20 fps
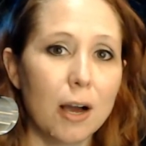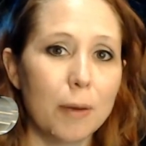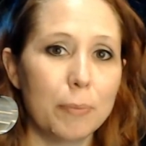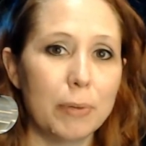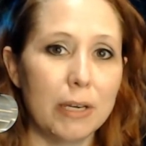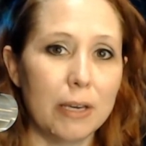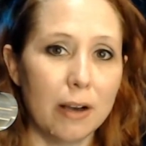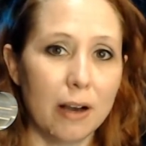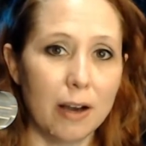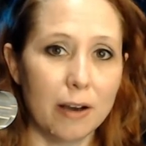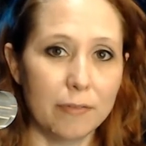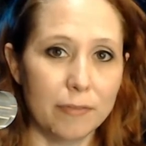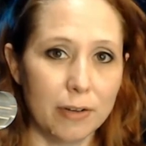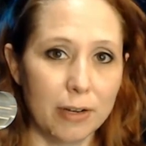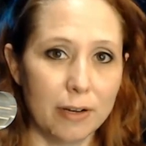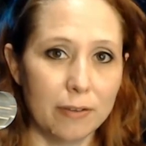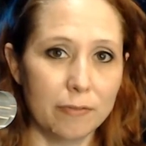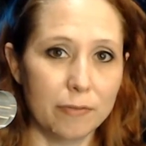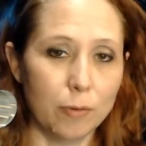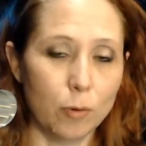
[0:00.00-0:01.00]
off of
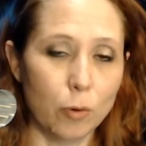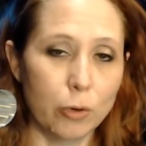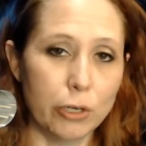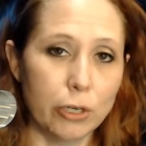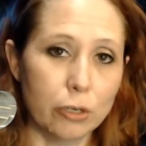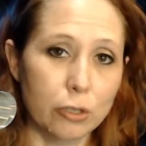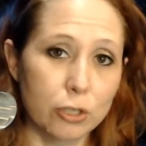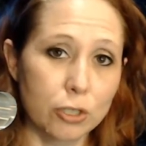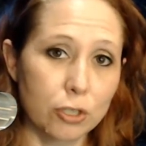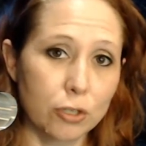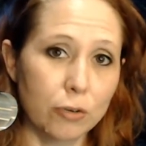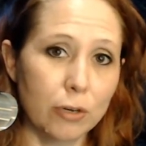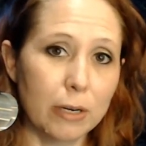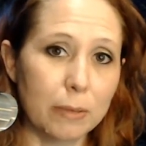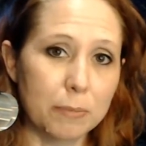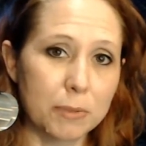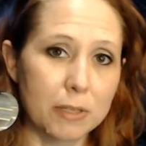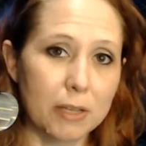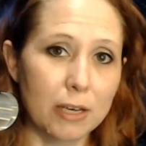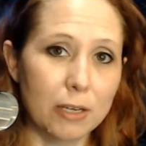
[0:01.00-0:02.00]
or your scripts
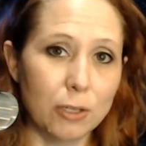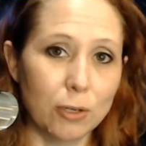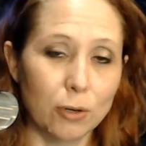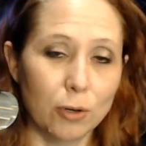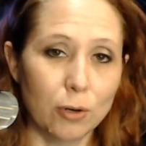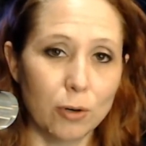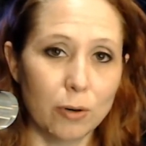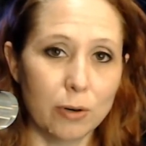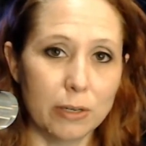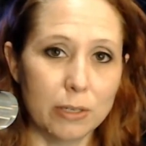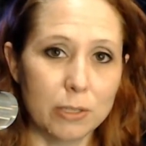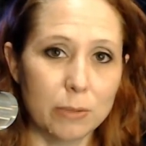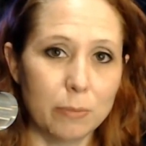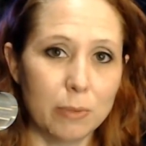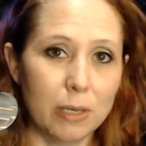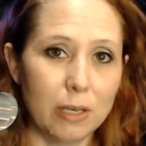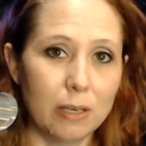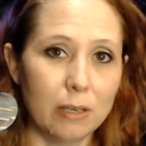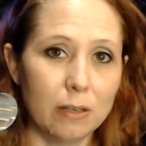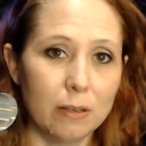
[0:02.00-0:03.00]
that you're going to
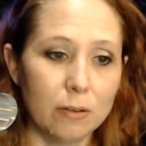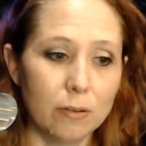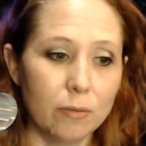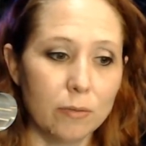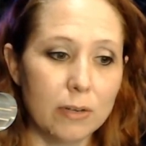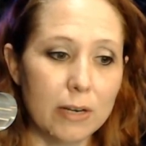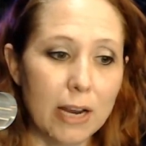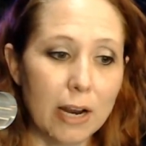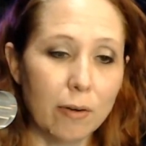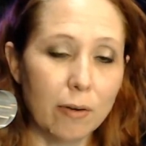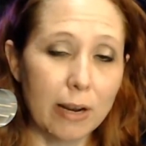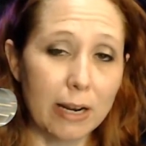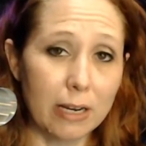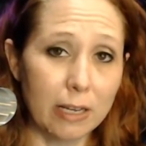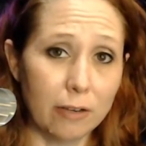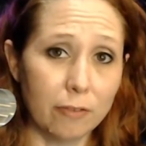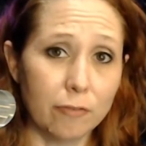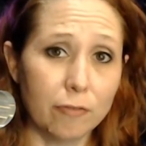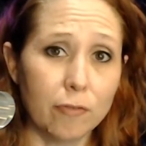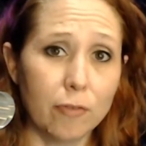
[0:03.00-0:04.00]
be narrating
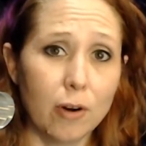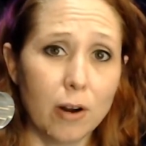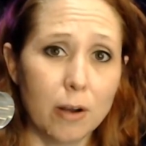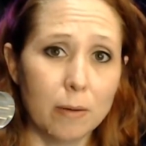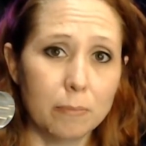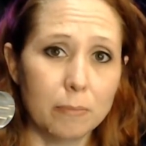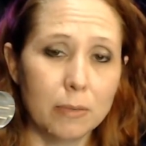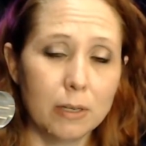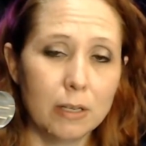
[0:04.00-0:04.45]
from.